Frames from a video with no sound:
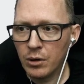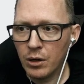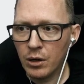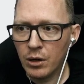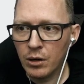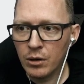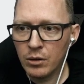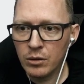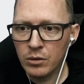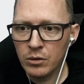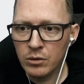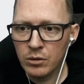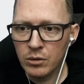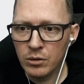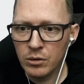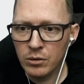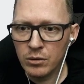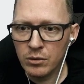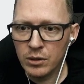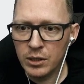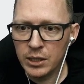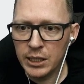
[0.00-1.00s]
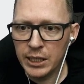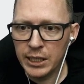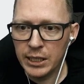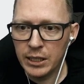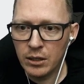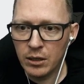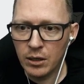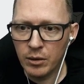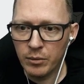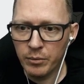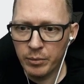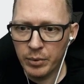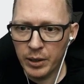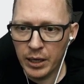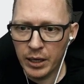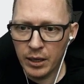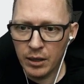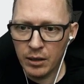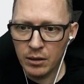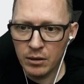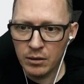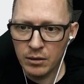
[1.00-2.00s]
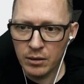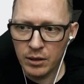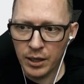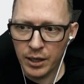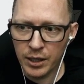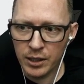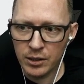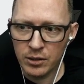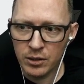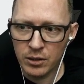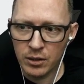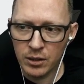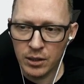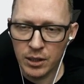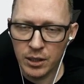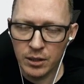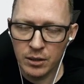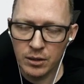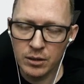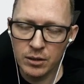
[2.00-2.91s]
hard to decompile actually.